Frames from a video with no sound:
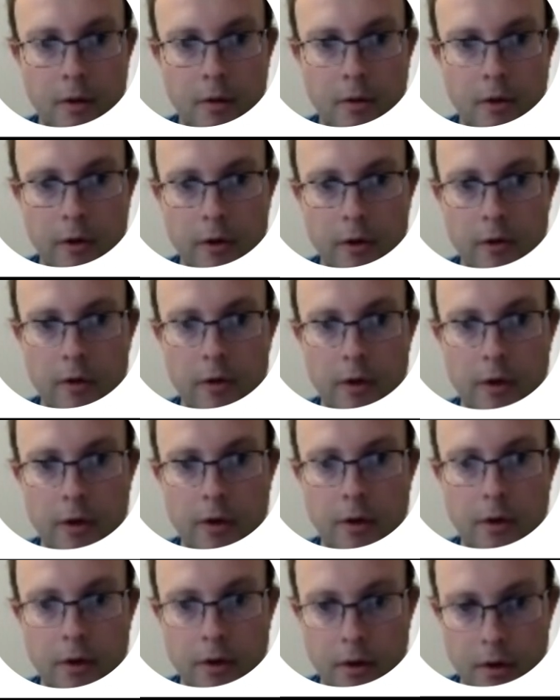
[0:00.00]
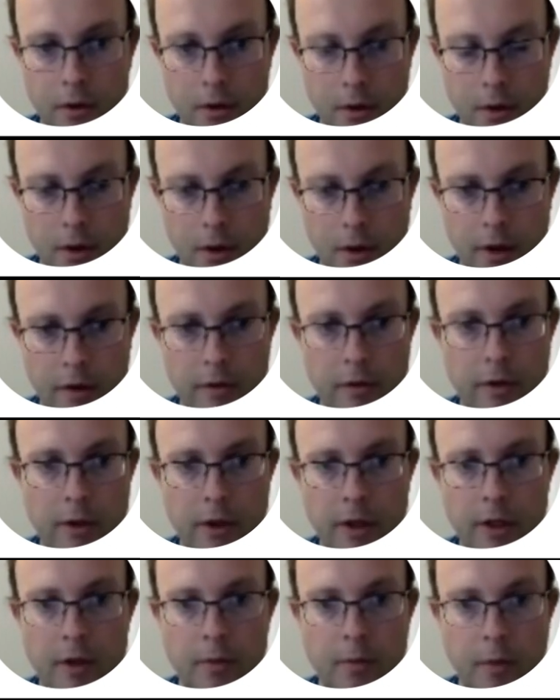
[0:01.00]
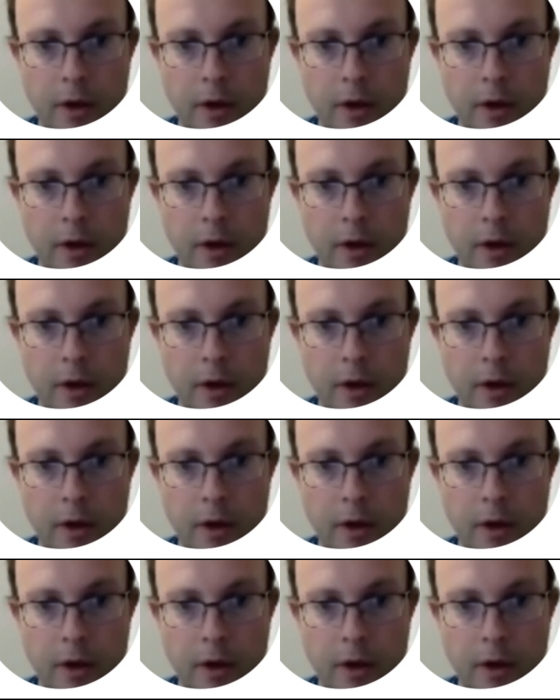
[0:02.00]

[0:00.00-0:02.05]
We're doing everything in